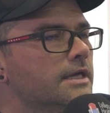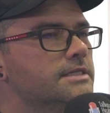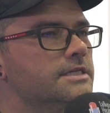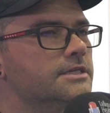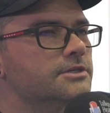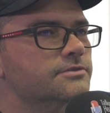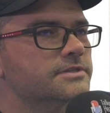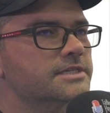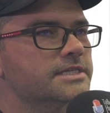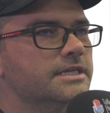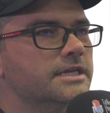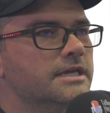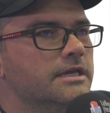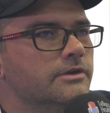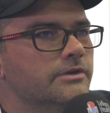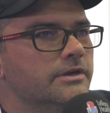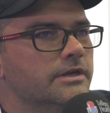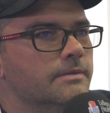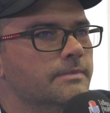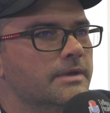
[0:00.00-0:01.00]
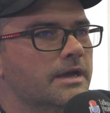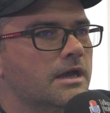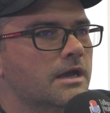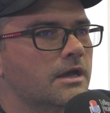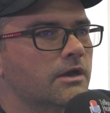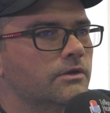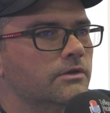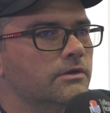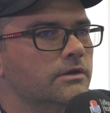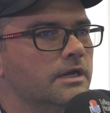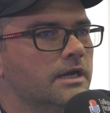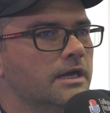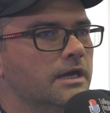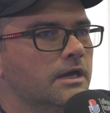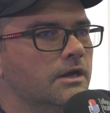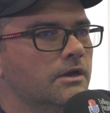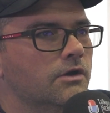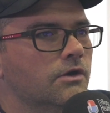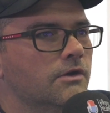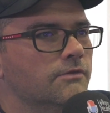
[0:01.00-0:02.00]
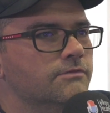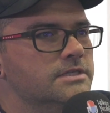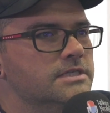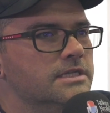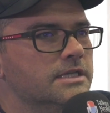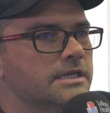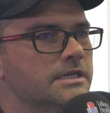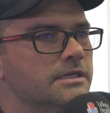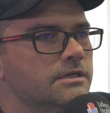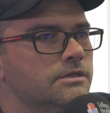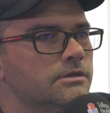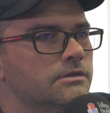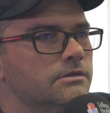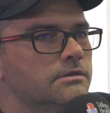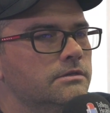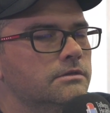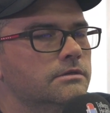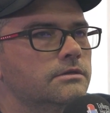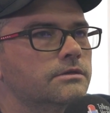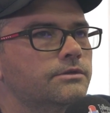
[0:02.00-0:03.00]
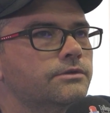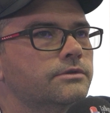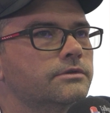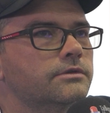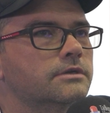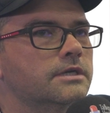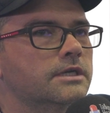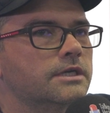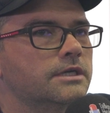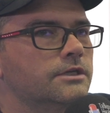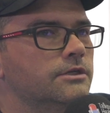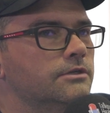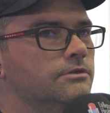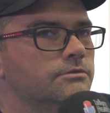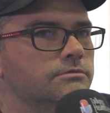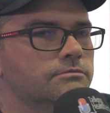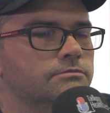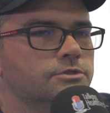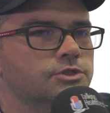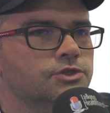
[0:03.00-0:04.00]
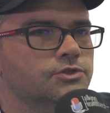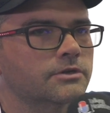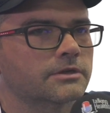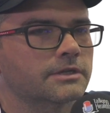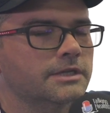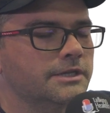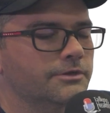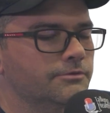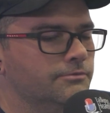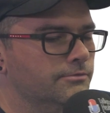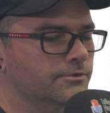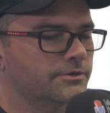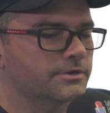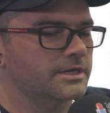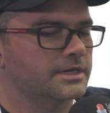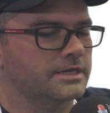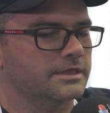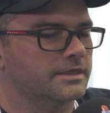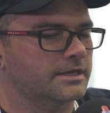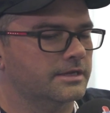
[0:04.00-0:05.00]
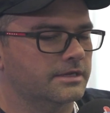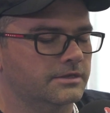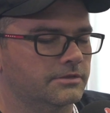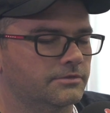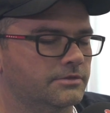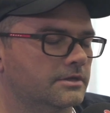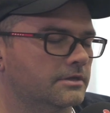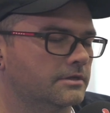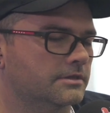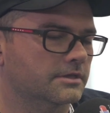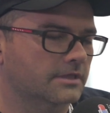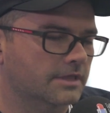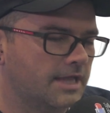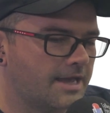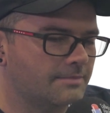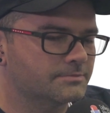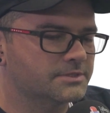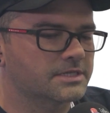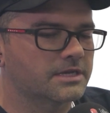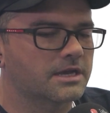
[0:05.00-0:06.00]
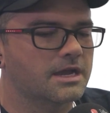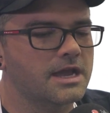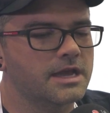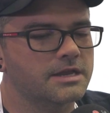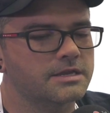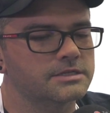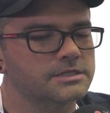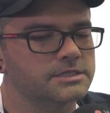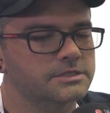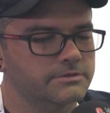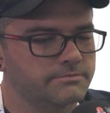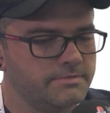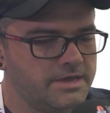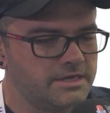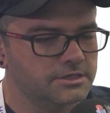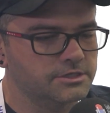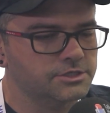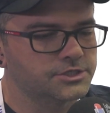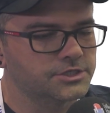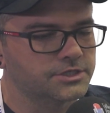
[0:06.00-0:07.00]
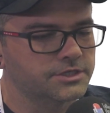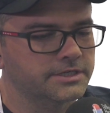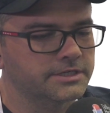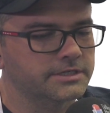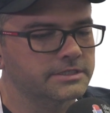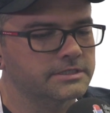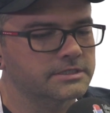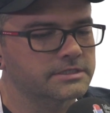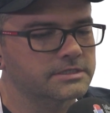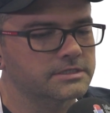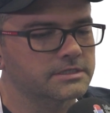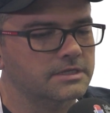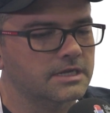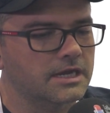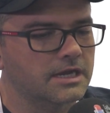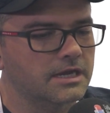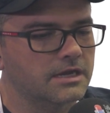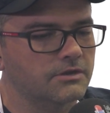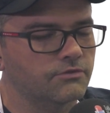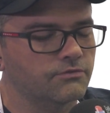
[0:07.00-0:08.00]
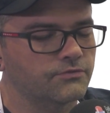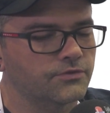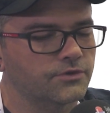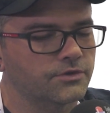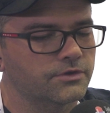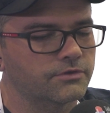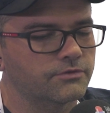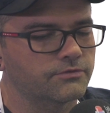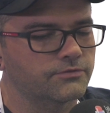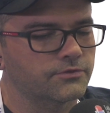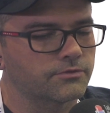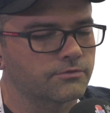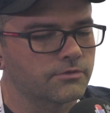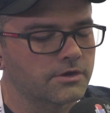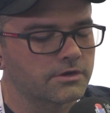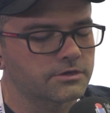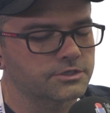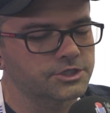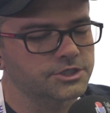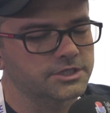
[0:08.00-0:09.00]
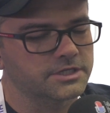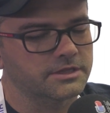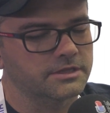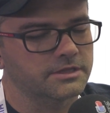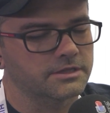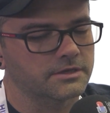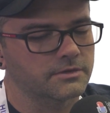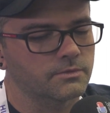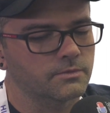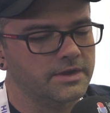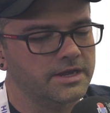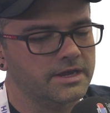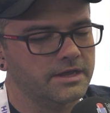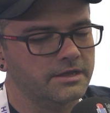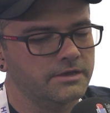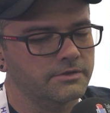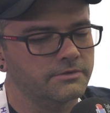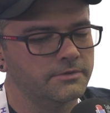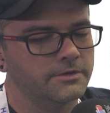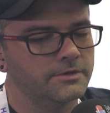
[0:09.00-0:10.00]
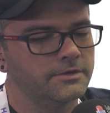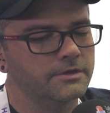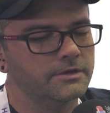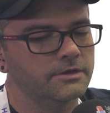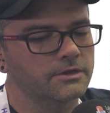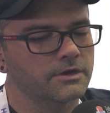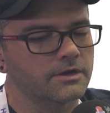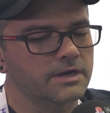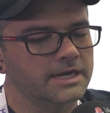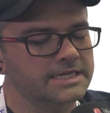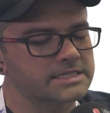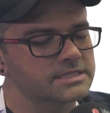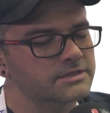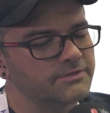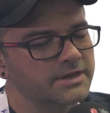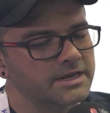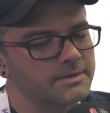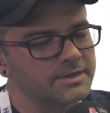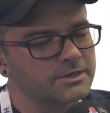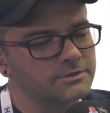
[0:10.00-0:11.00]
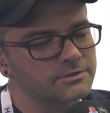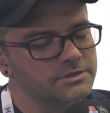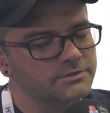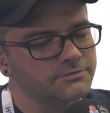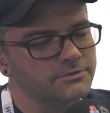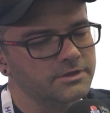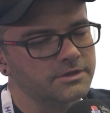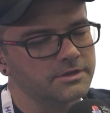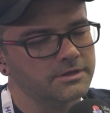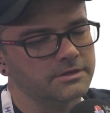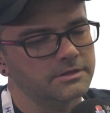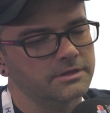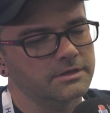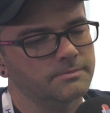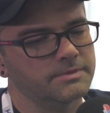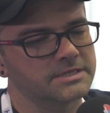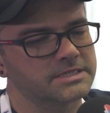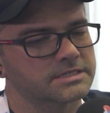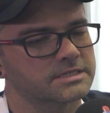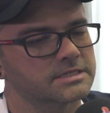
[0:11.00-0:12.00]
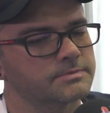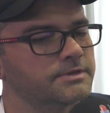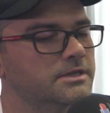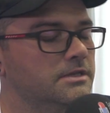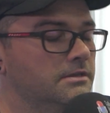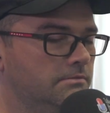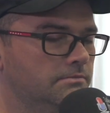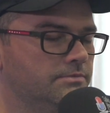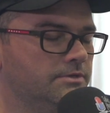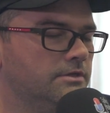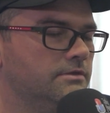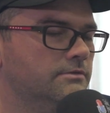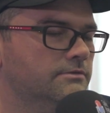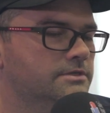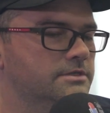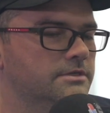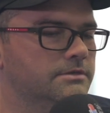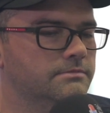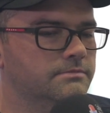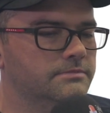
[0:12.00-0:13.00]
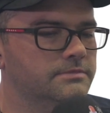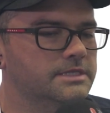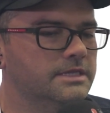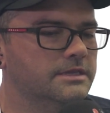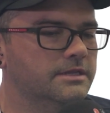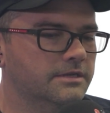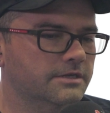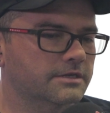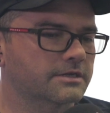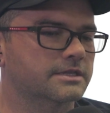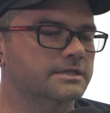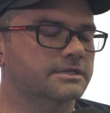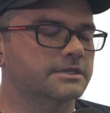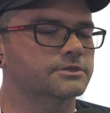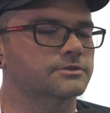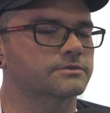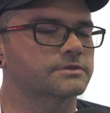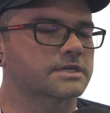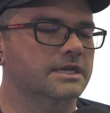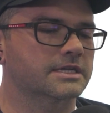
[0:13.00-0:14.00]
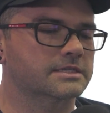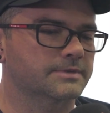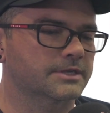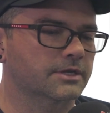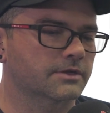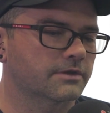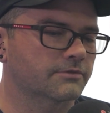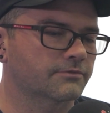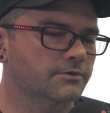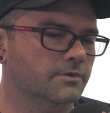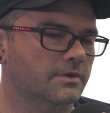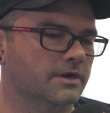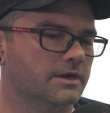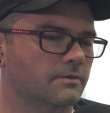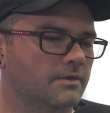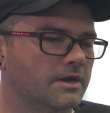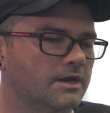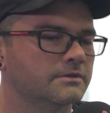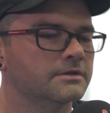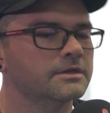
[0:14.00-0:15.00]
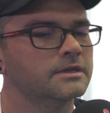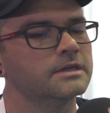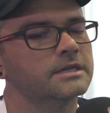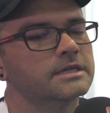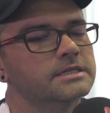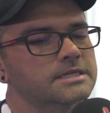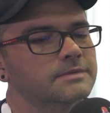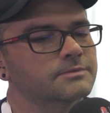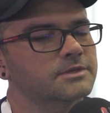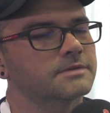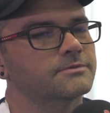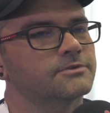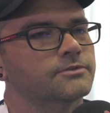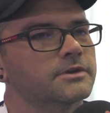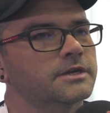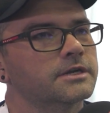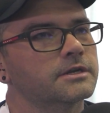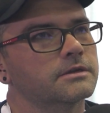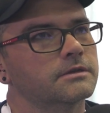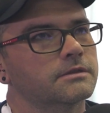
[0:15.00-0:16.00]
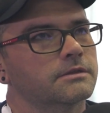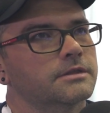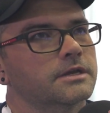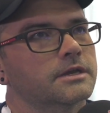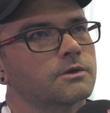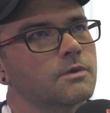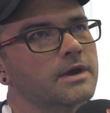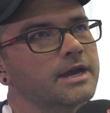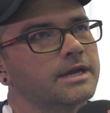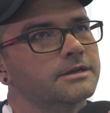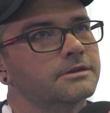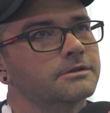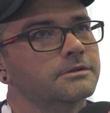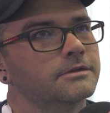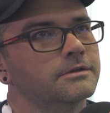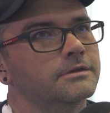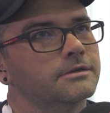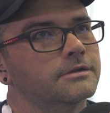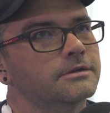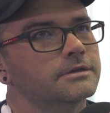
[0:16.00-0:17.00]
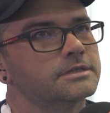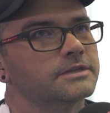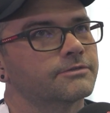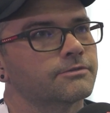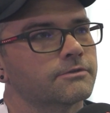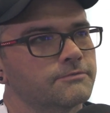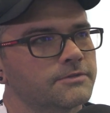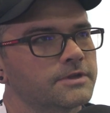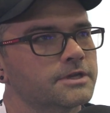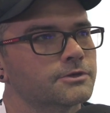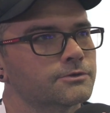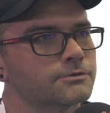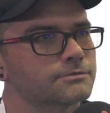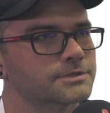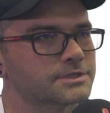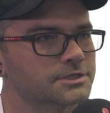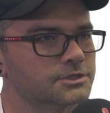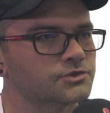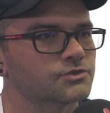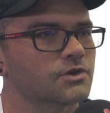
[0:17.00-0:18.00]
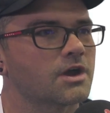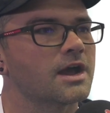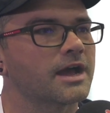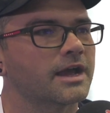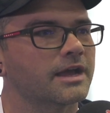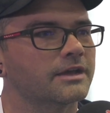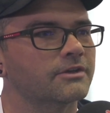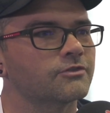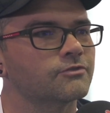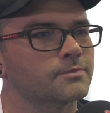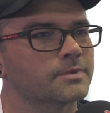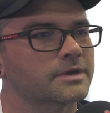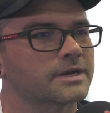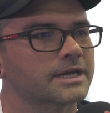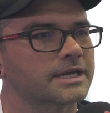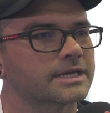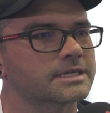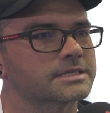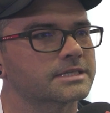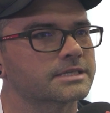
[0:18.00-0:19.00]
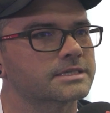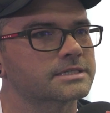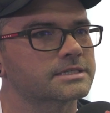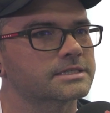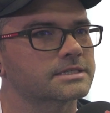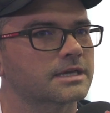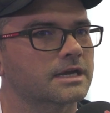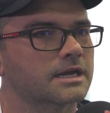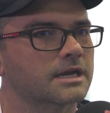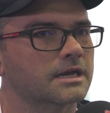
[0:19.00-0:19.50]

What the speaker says: It's interesting hearing about, obviously, strongly rooted in the lab side, as you mentioned, for Roche, where, I guess the fundamentals of the business, but you also said that, the digital side's been going for quite a while. Sometimes they're quite different vehicles to drive, but I guess it's